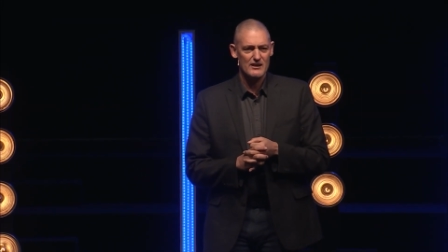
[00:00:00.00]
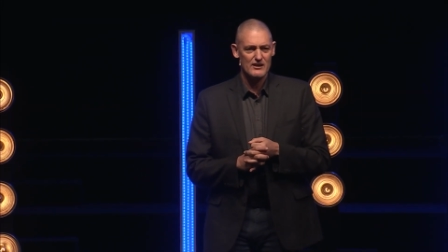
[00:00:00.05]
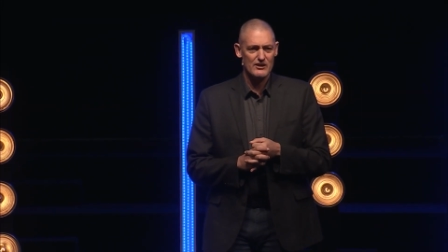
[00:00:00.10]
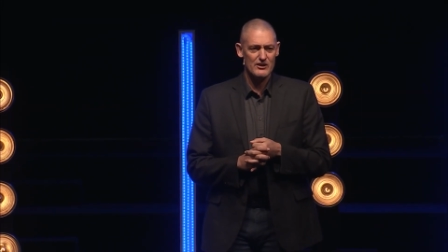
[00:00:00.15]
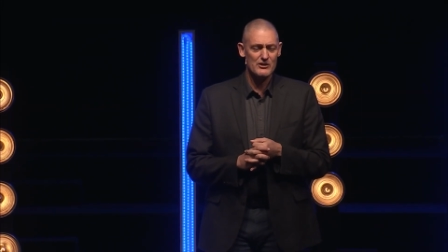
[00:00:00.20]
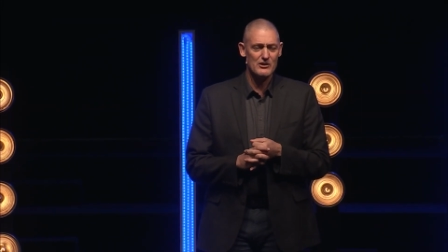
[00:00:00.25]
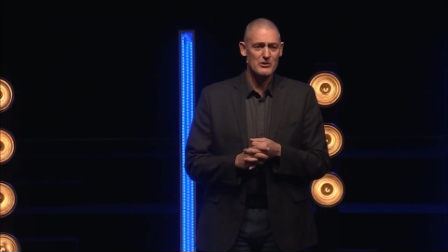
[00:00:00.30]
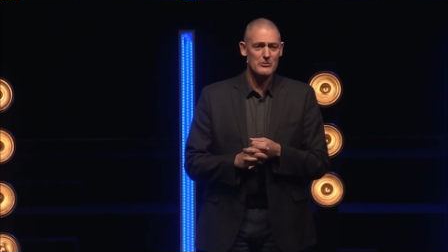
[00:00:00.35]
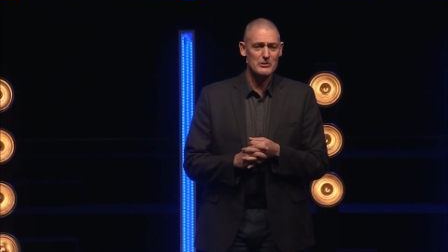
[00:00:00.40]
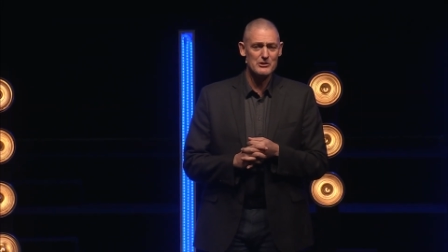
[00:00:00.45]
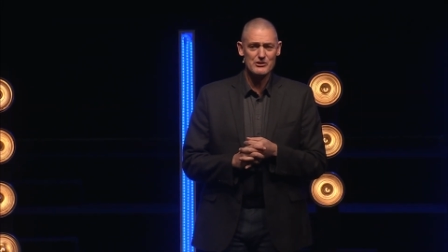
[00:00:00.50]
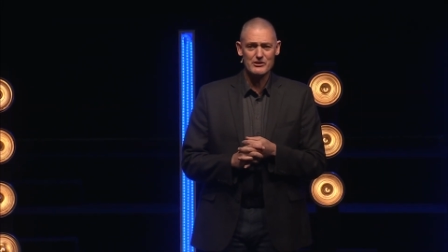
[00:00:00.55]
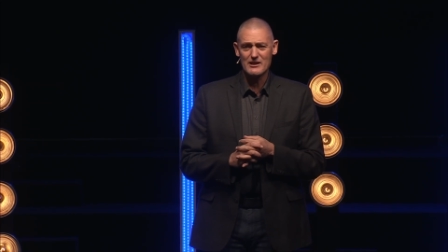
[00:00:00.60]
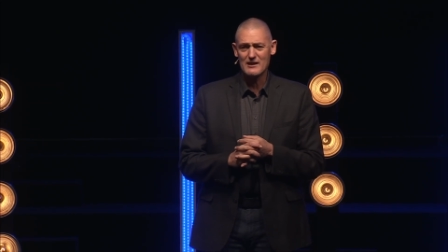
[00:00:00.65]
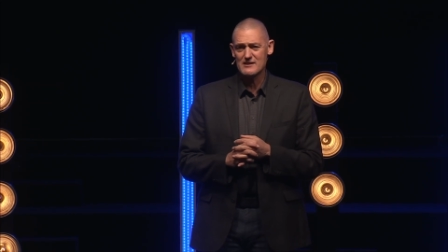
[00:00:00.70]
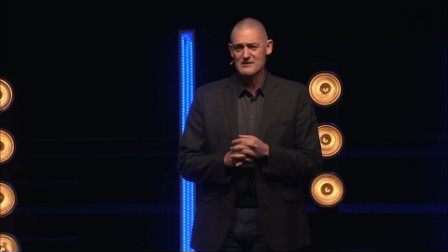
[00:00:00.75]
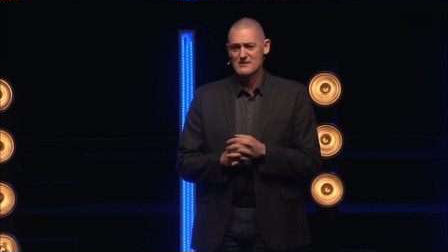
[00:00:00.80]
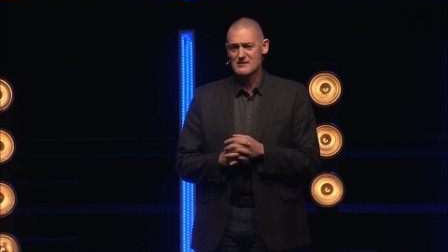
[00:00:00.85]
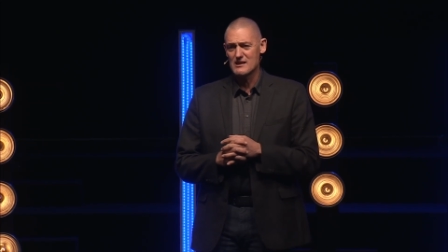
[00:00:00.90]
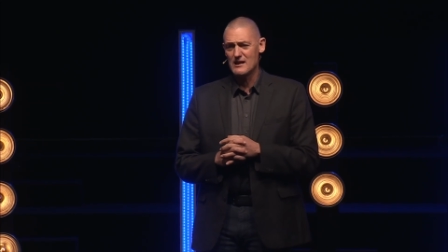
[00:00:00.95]
You know, when you
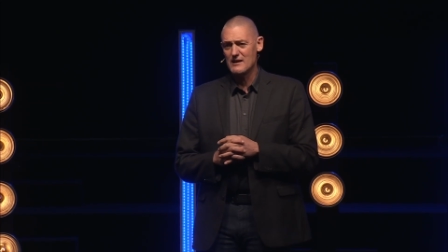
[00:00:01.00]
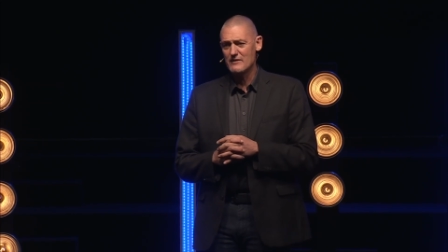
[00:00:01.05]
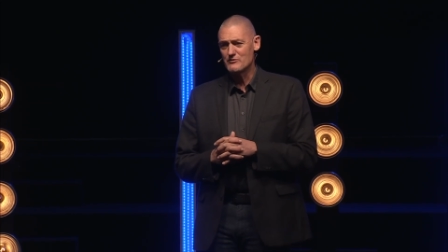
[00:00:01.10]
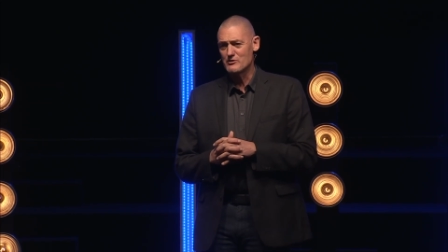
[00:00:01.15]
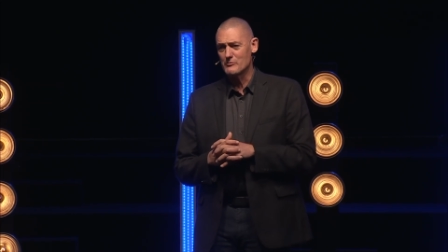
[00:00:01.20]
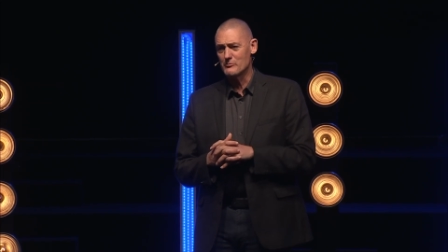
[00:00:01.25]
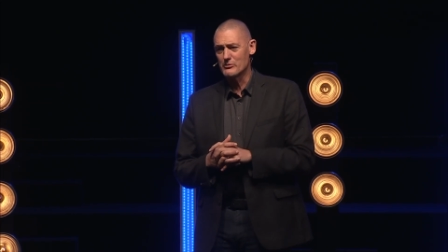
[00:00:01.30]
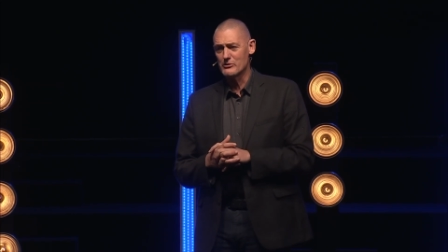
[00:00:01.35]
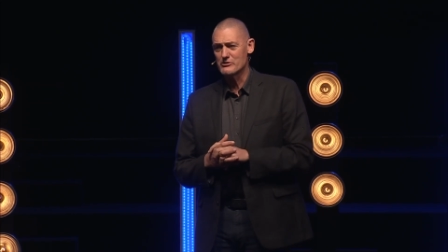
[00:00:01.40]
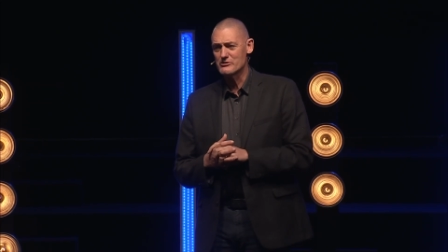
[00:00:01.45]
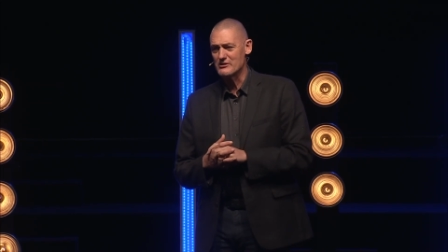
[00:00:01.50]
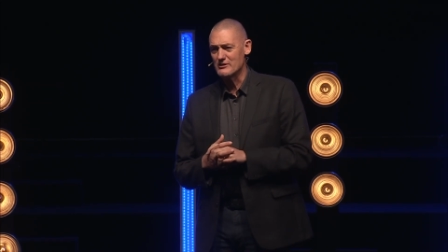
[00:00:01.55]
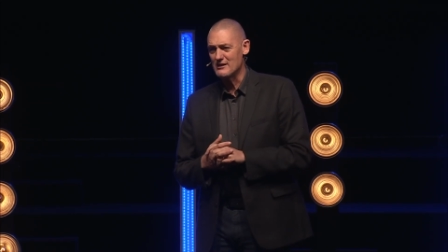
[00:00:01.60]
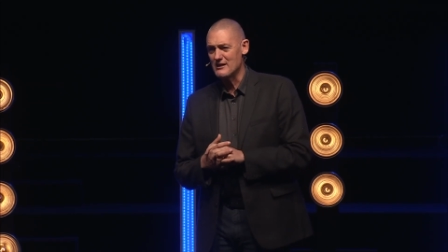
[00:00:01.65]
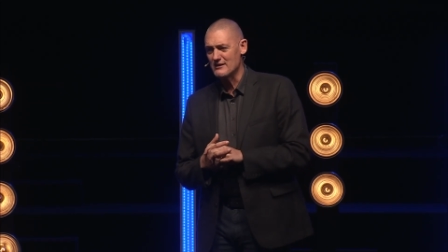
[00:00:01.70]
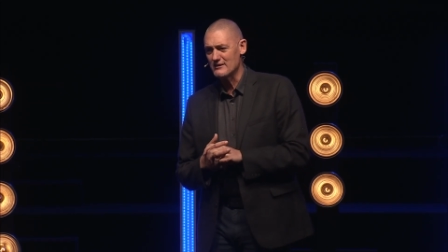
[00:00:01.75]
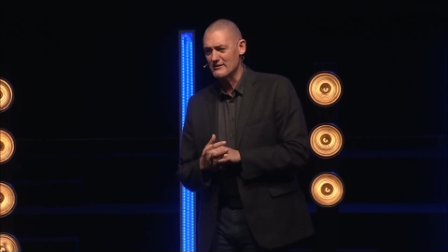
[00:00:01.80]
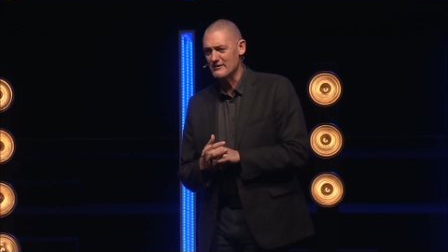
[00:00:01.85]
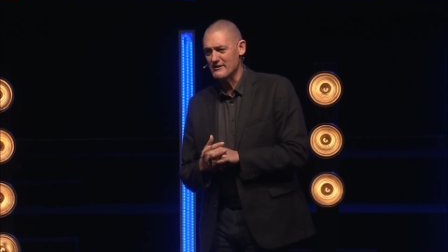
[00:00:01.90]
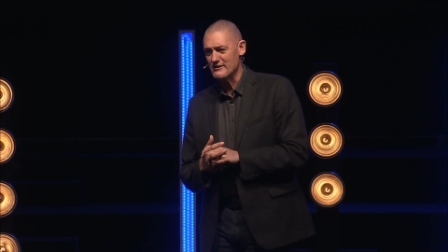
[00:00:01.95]
get saved, your
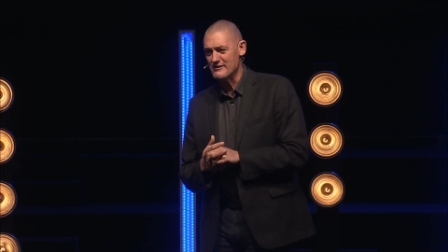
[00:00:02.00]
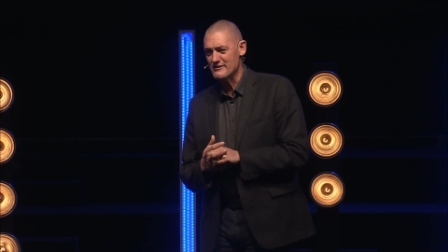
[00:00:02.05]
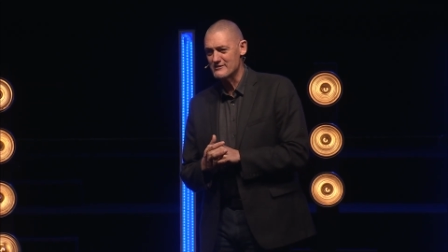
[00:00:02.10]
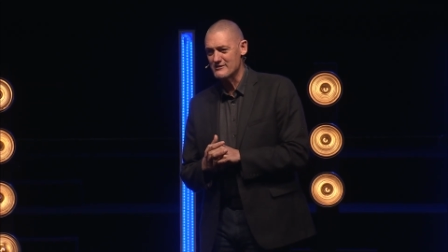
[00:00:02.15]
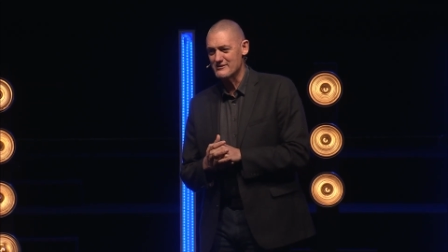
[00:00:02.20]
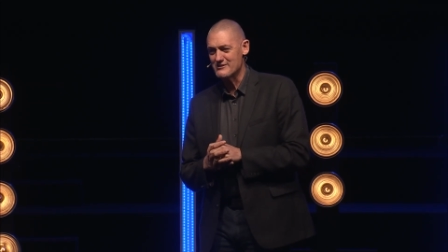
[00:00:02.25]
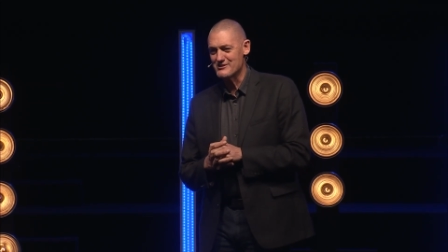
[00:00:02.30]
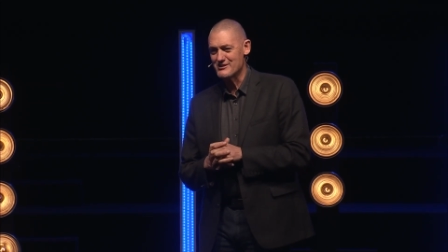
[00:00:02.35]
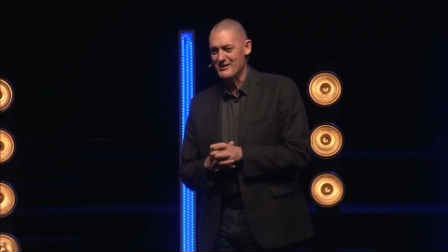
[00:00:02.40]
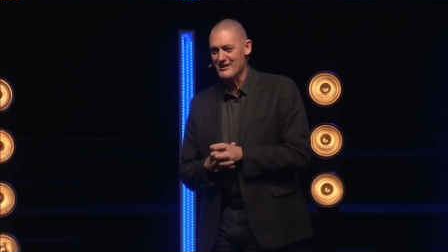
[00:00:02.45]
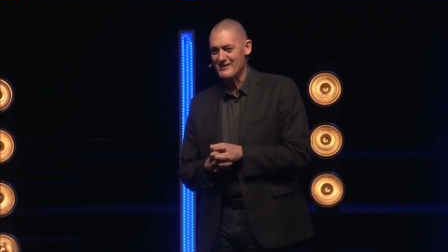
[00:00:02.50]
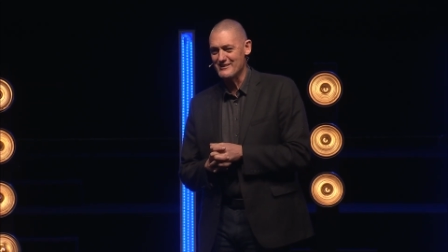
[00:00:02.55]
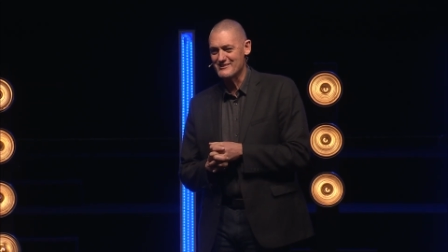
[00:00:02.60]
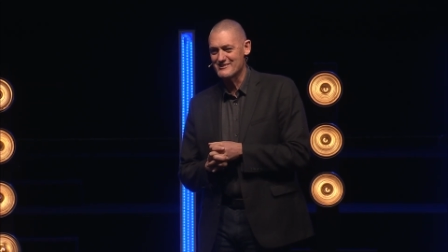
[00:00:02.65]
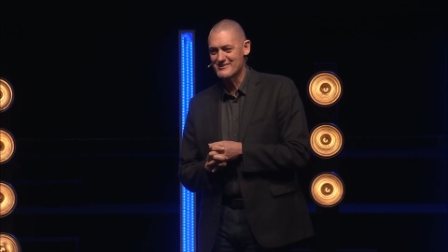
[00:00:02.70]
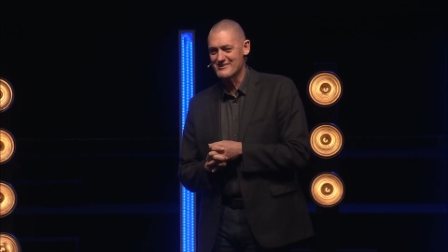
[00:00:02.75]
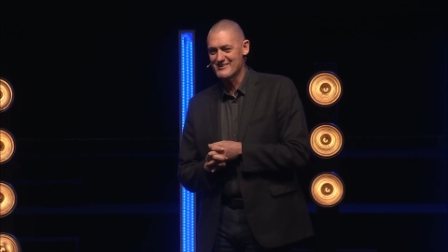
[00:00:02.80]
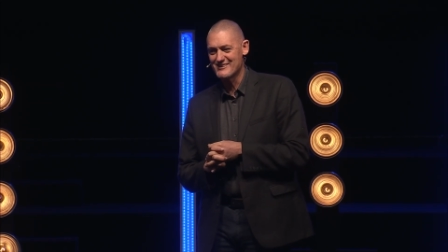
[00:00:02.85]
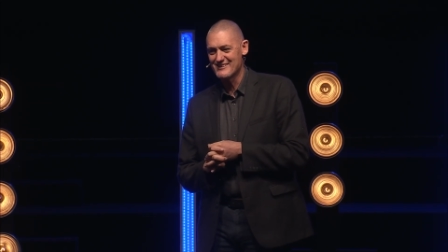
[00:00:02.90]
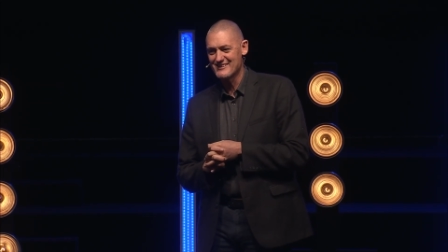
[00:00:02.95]
personality doesn't
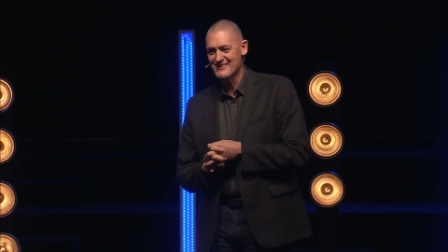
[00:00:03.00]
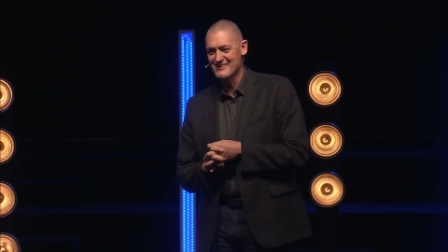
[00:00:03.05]
change.